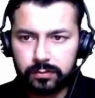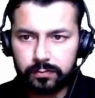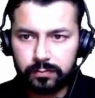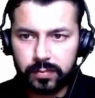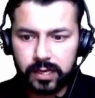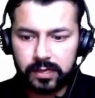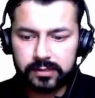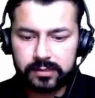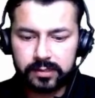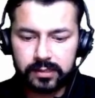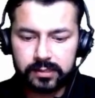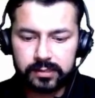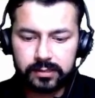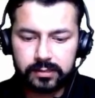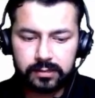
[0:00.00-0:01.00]
pass
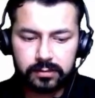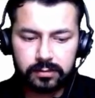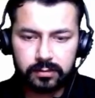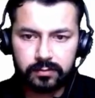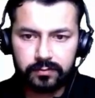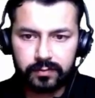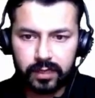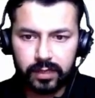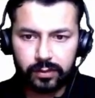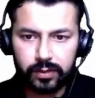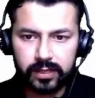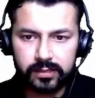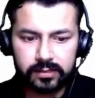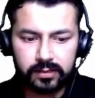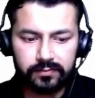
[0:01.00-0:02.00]
this value
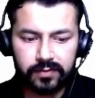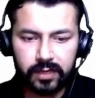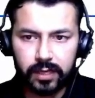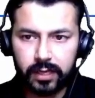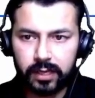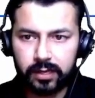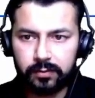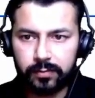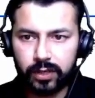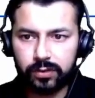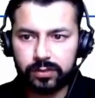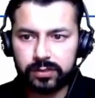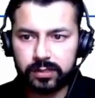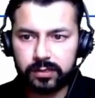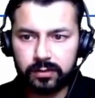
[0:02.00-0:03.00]
as a v here,
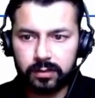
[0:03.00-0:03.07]
because